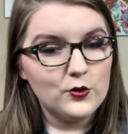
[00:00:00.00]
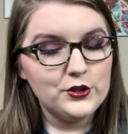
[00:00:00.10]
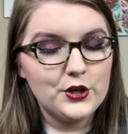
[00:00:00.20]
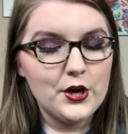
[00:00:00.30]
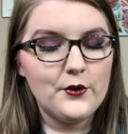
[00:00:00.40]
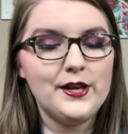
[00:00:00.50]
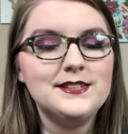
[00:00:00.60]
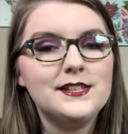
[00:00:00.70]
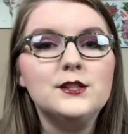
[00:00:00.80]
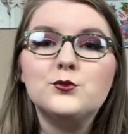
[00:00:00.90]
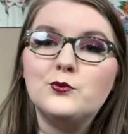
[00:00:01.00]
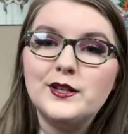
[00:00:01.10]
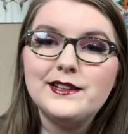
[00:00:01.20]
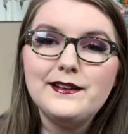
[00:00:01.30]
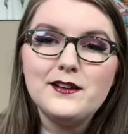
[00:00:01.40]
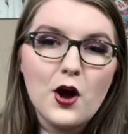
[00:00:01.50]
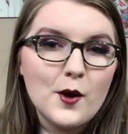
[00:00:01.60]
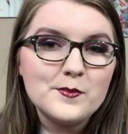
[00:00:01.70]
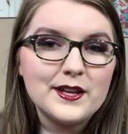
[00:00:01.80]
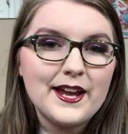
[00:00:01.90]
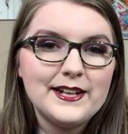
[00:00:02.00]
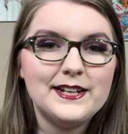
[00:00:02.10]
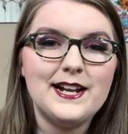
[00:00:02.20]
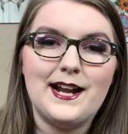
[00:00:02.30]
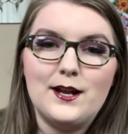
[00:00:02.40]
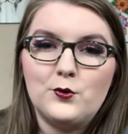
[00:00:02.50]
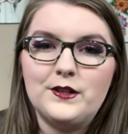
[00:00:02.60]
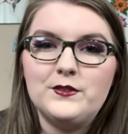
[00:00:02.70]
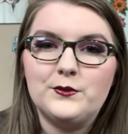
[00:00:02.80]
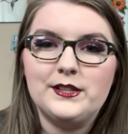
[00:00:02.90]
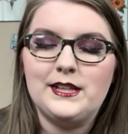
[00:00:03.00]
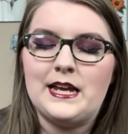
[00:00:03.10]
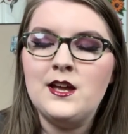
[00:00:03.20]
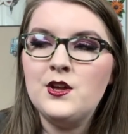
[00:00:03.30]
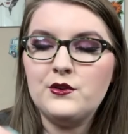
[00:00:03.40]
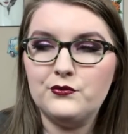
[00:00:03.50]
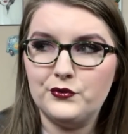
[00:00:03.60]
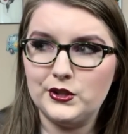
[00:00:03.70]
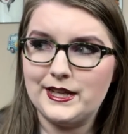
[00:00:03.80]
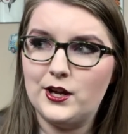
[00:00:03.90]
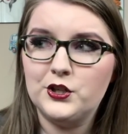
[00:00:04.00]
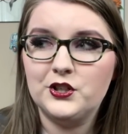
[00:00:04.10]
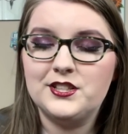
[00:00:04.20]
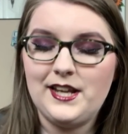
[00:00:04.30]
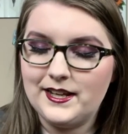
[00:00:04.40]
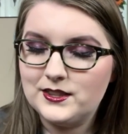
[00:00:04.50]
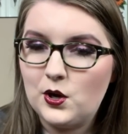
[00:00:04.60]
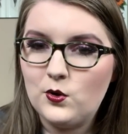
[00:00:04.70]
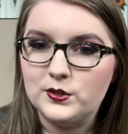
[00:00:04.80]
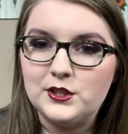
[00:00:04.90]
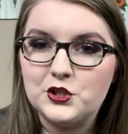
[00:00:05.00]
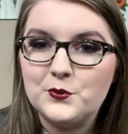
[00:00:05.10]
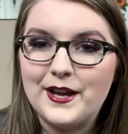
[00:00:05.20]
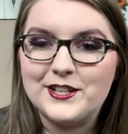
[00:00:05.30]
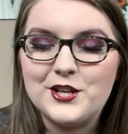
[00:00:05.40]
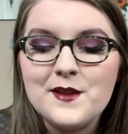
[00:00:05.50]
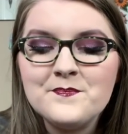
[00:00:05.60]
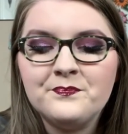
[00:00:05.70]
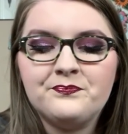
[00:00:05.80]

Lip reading: It's really complicated and I don't even really fully understand the whole situation.